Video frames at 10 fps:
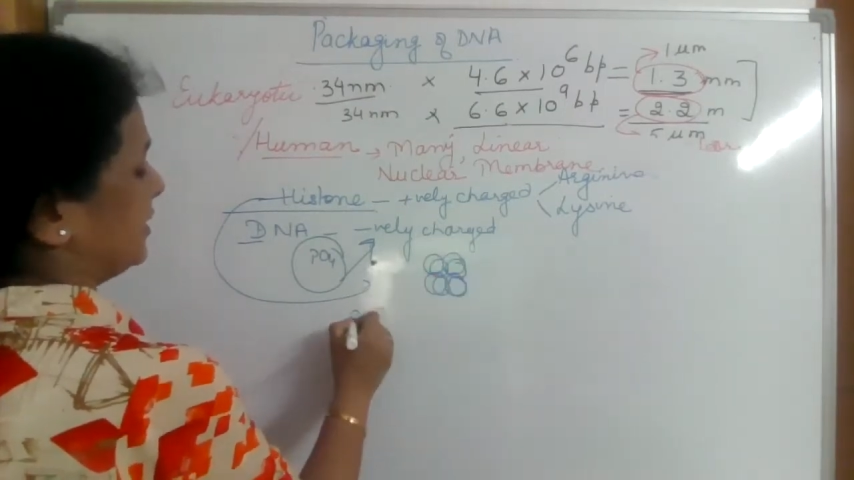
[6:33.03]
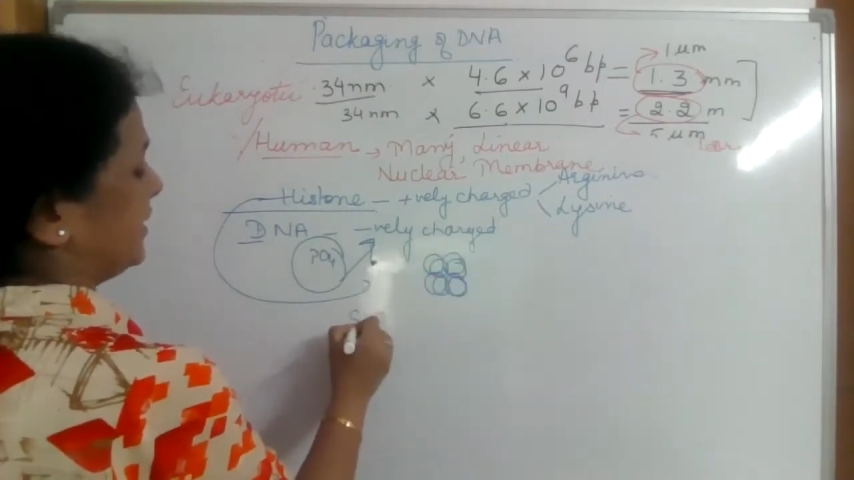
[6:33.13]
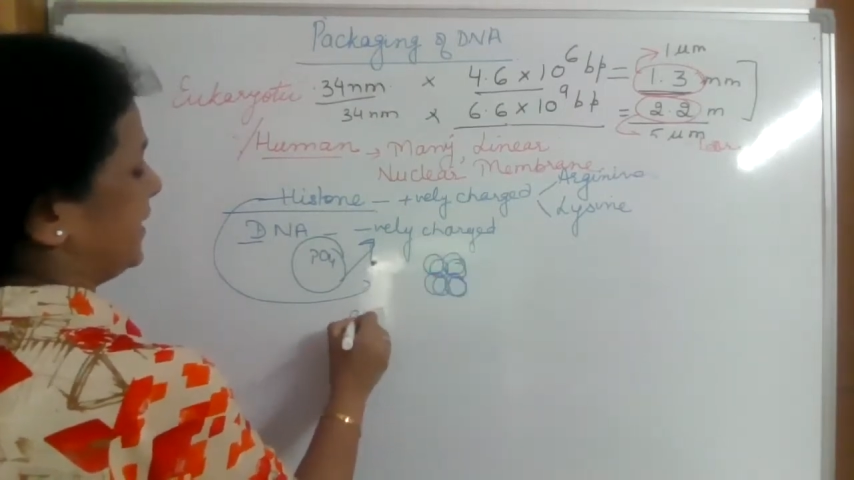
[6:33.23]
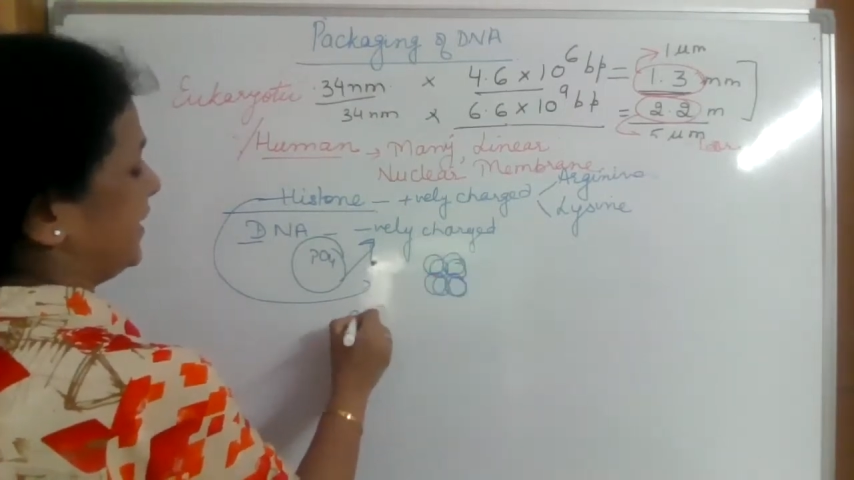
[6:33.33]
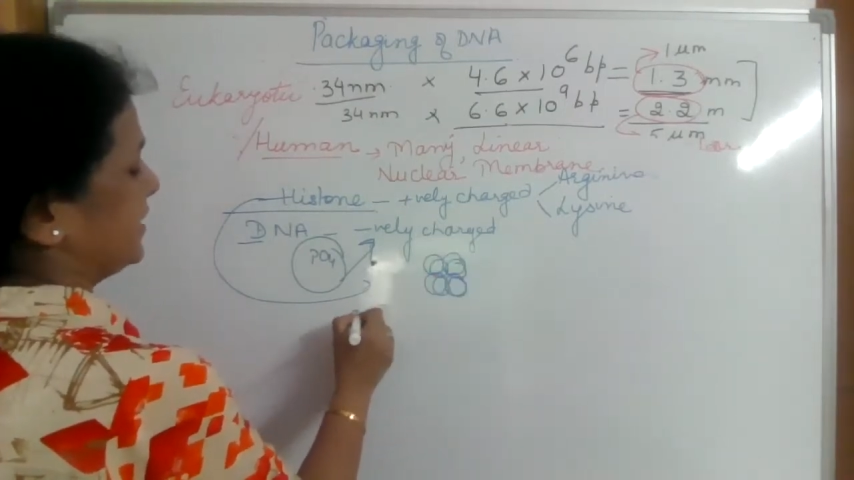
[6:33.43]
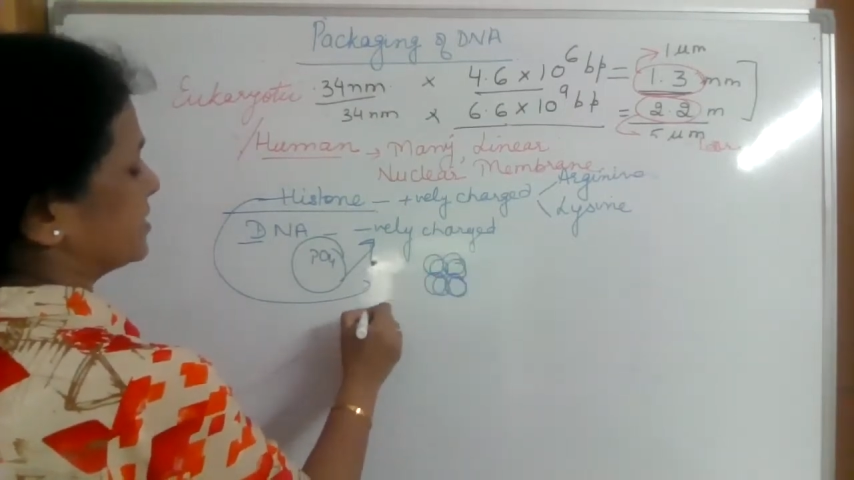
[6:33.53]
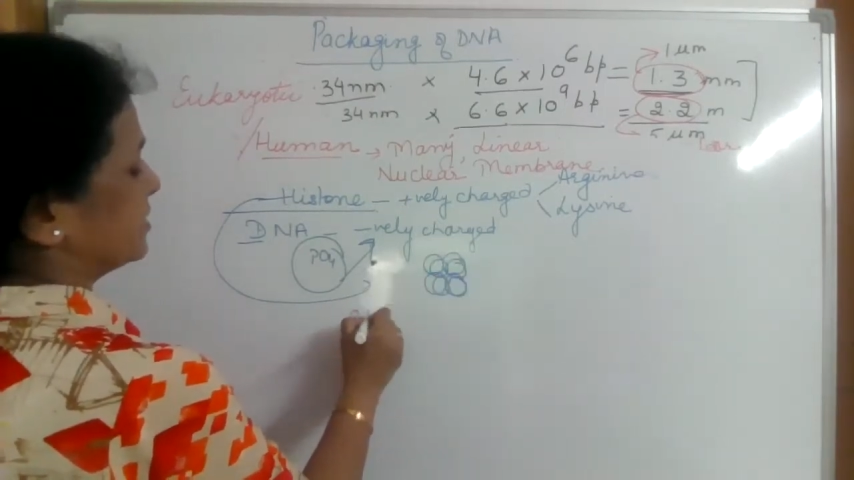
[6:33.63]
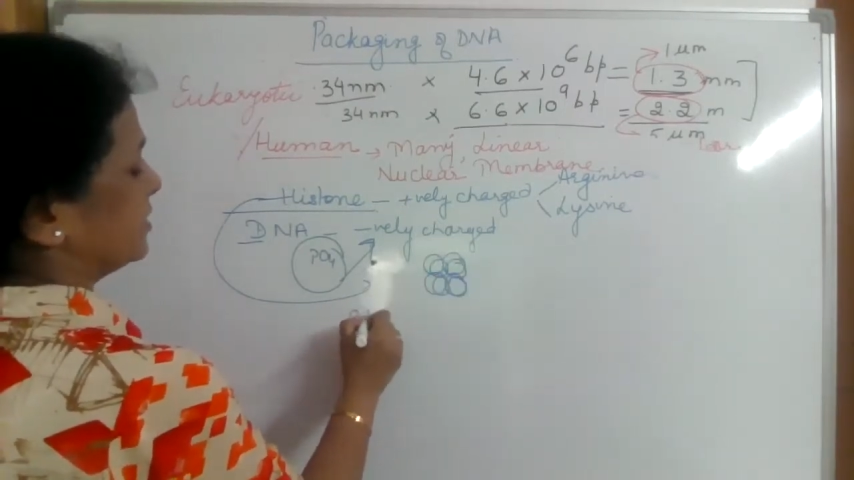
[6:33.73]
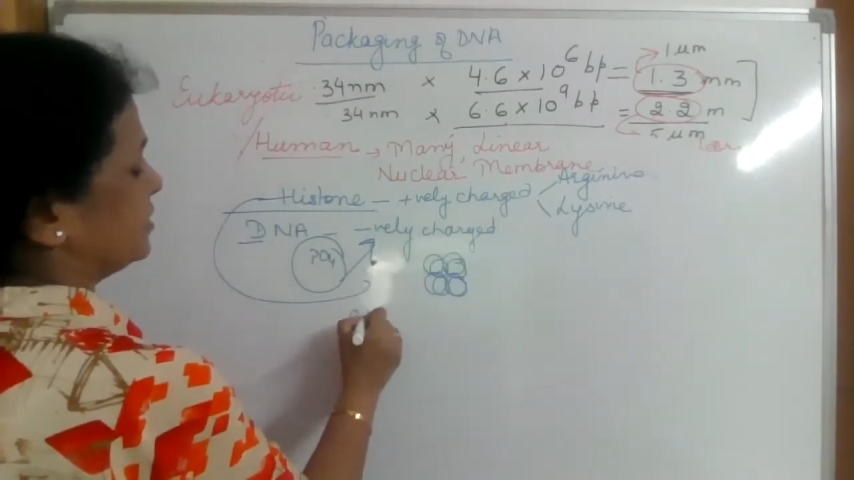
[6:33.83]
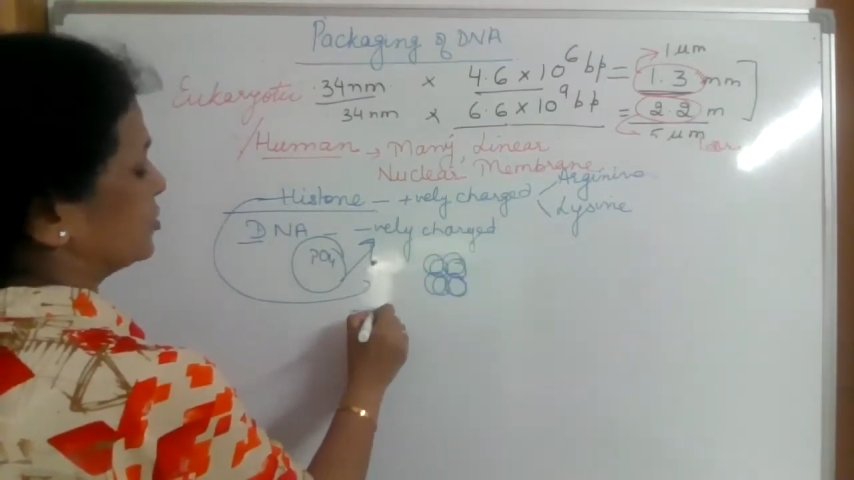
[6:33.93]
8
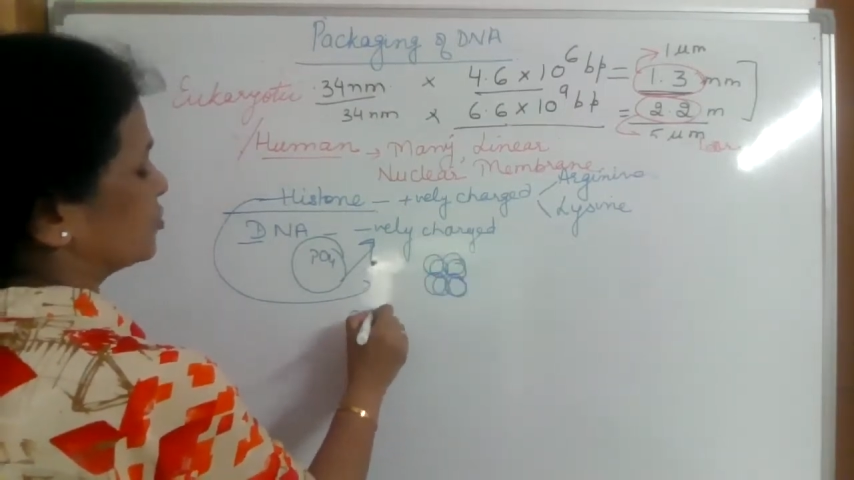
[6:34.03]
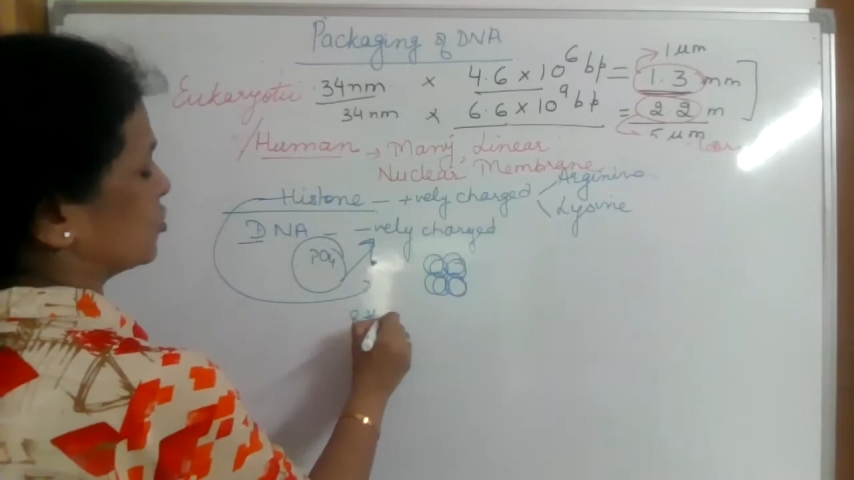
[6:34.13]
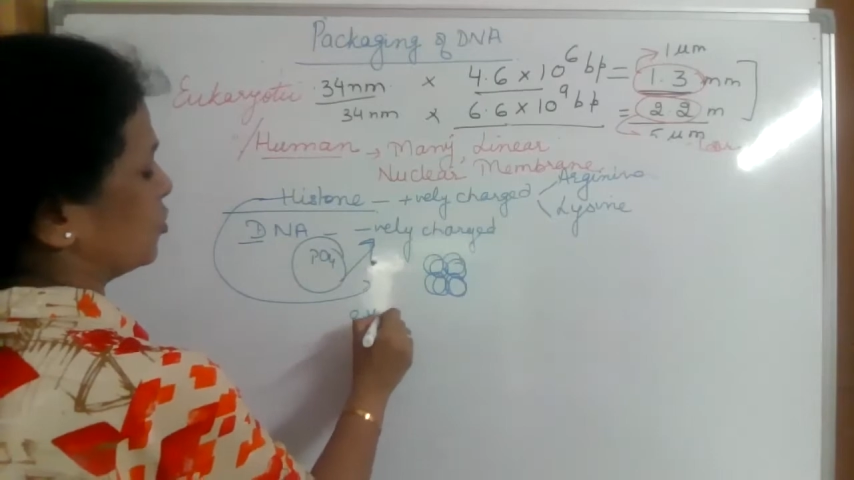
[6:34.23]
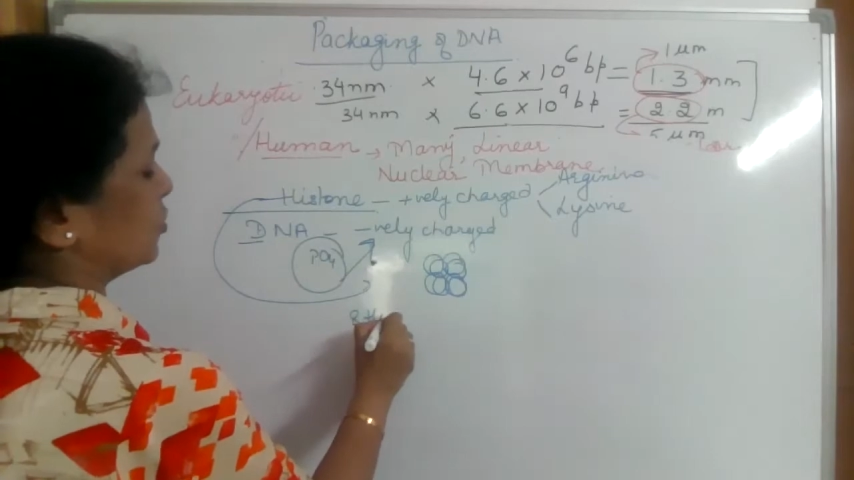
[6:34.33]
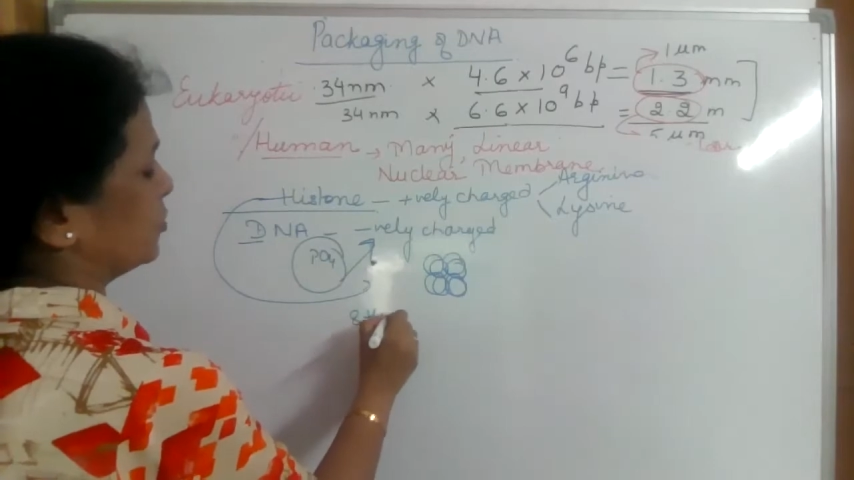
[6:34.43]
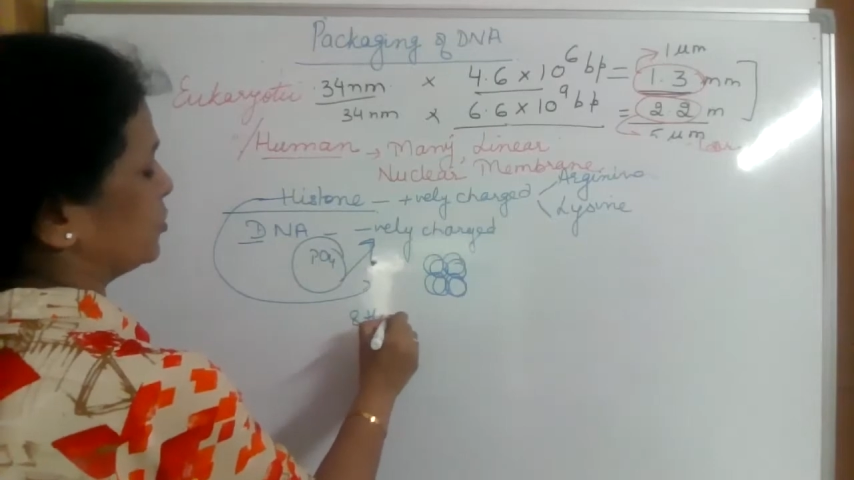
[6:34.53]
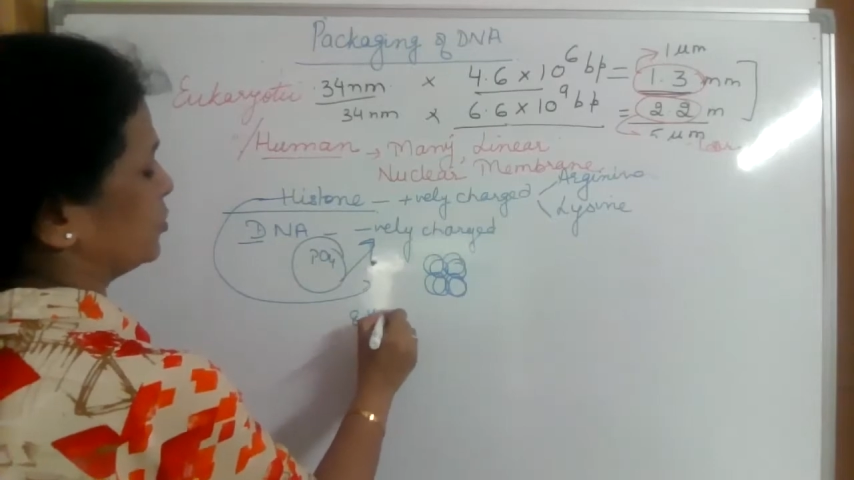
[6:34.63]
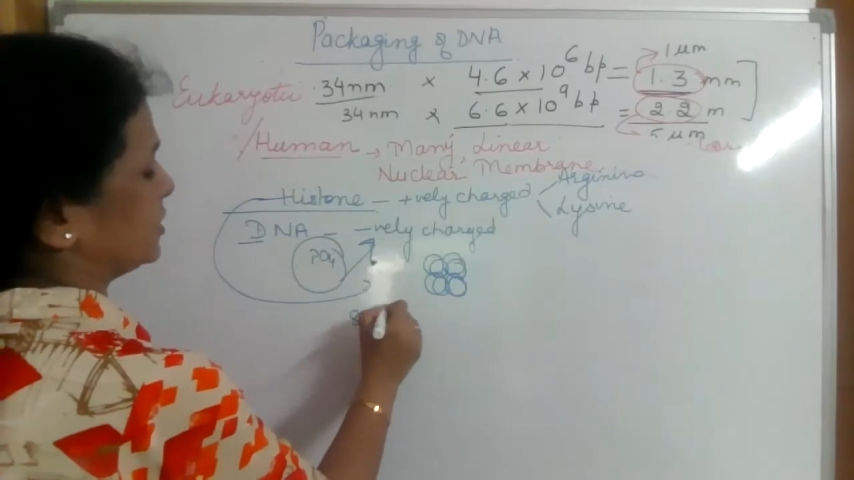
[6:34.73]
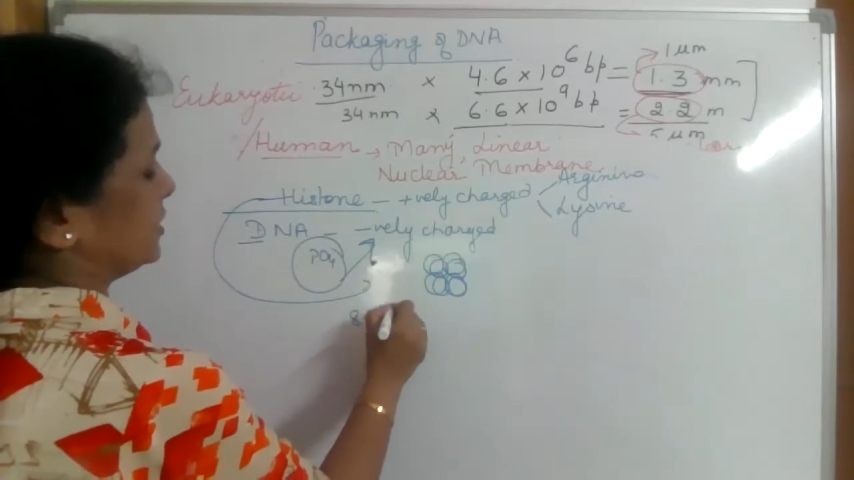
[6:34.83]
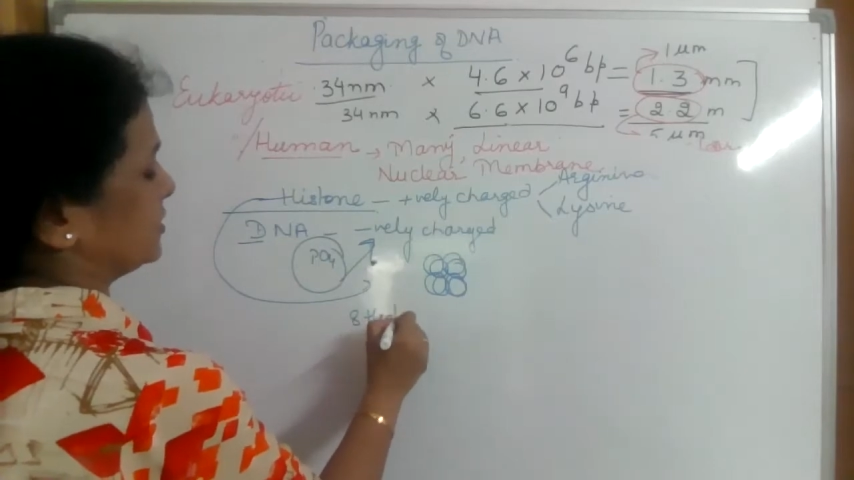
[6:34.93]
histone
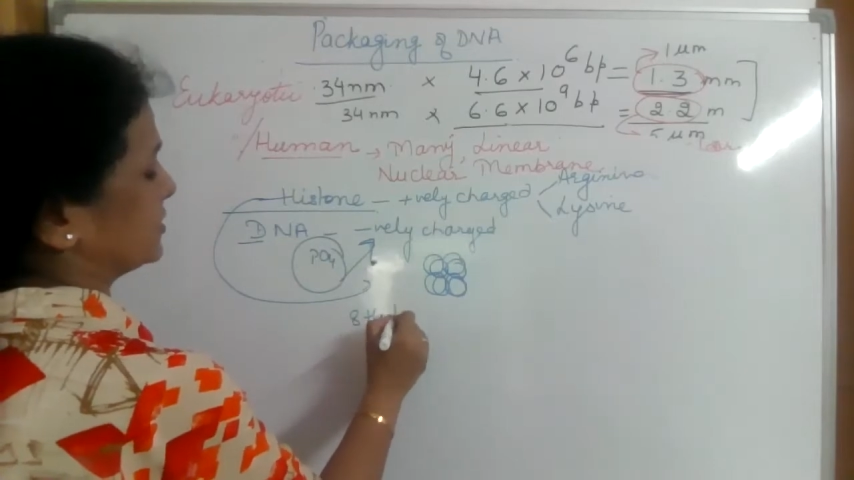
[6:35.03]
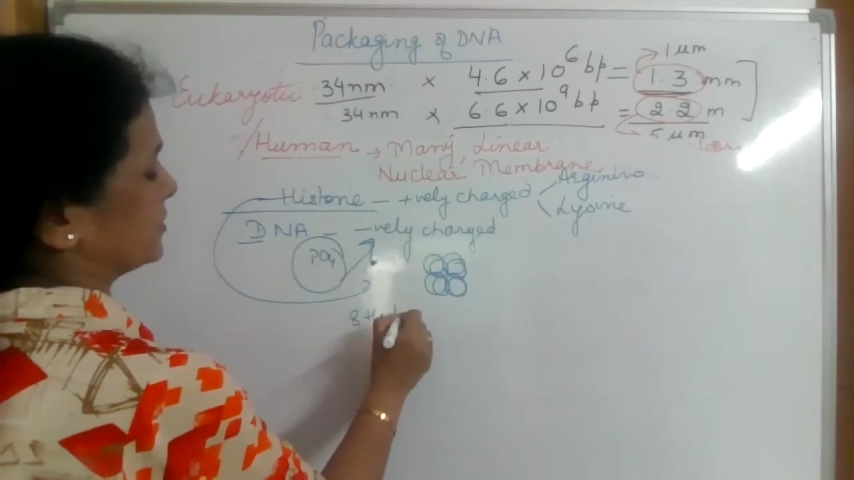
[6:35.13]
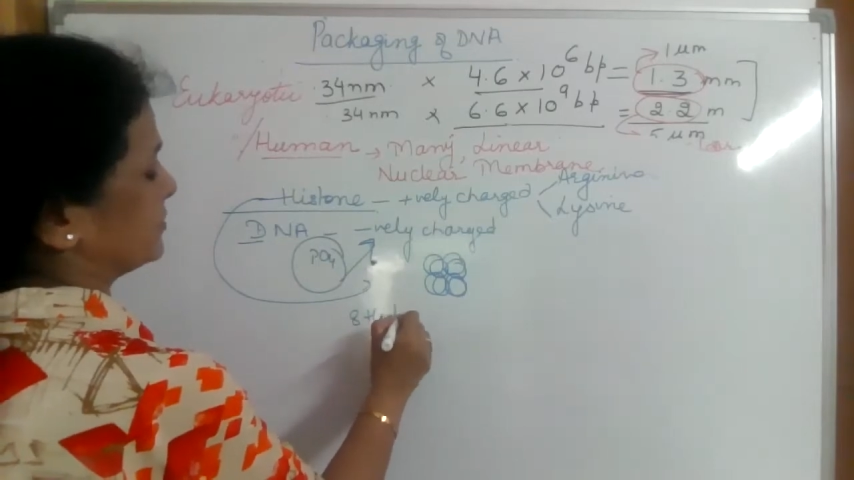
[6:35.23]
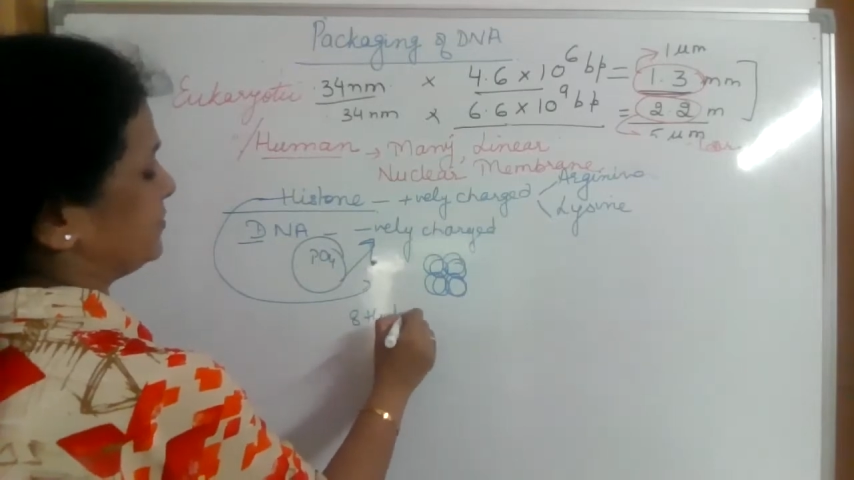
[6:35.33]
proteins,